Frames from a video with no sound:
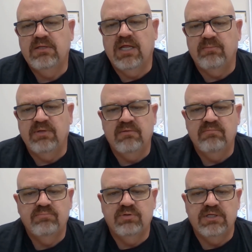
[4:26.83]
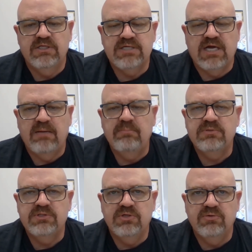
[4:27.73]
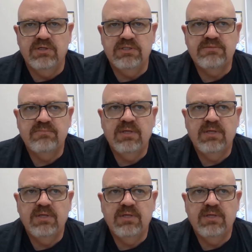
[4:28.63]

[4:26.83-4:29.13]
That'll be plenty of time to do these.